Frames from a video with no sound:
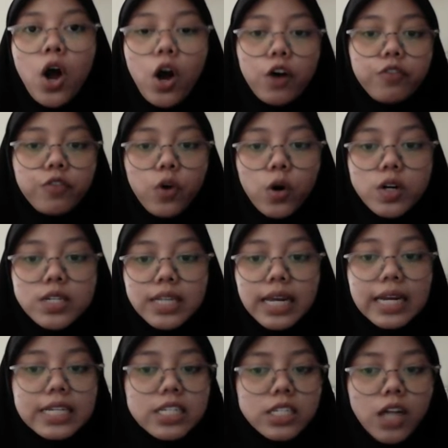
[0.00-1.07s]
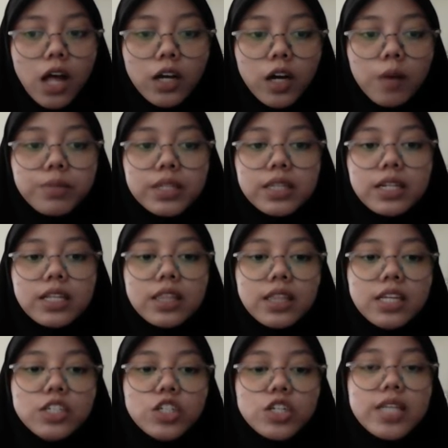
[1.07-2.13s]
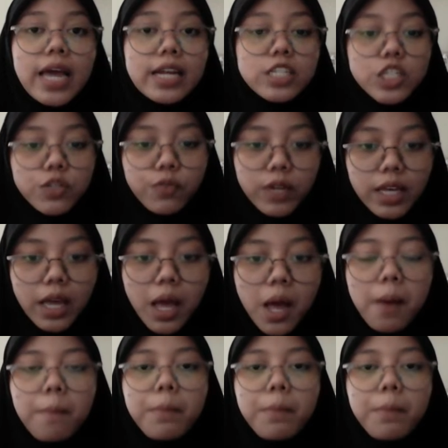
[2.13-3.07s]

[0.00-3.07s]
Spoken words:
Of course, it is not completely teachers' hands-free.